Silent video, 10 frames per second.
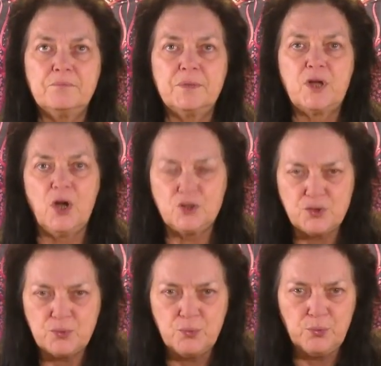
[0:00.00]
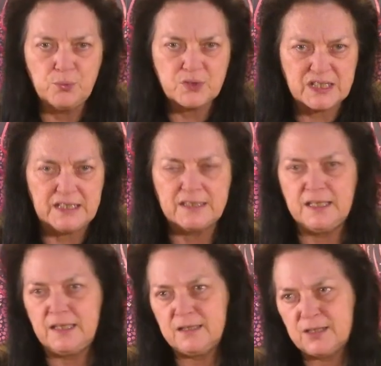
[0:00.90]
because you see
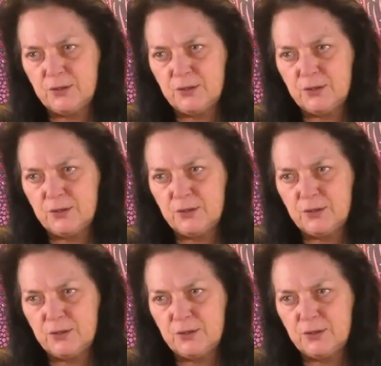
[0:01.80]
things,